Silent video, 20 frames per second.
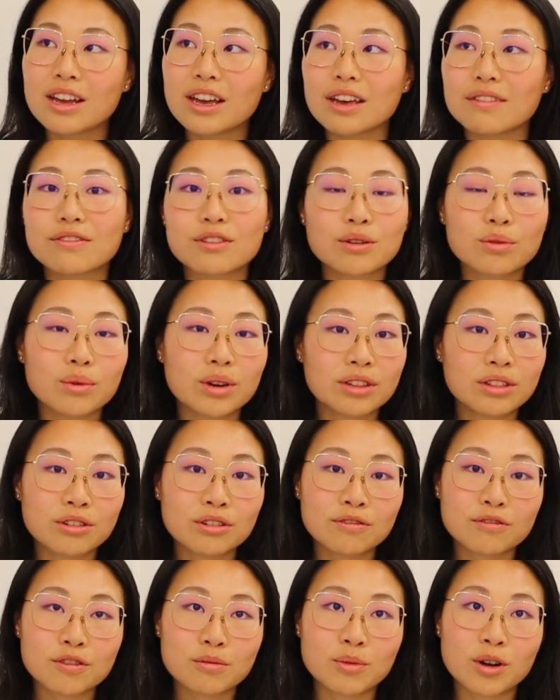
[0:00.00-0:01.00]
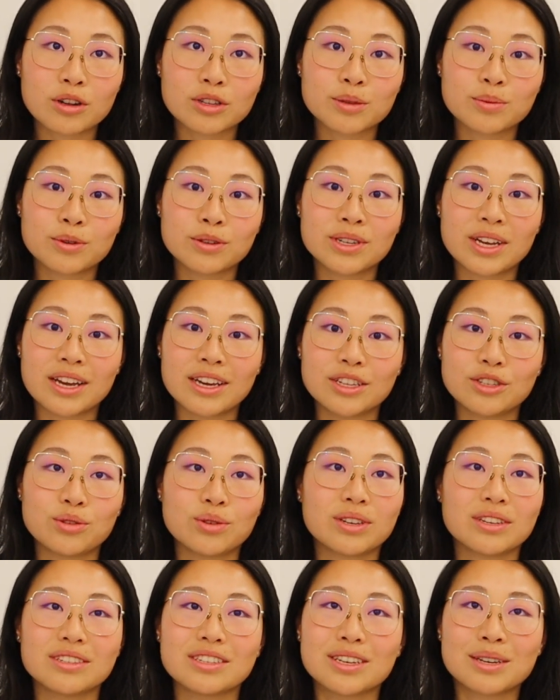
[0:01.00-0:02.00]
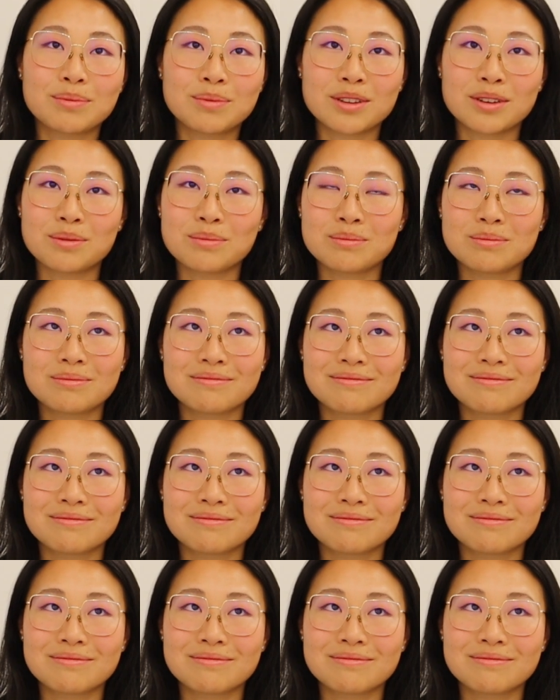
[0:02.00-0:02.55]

If they're with you for multiple days, you can tip them,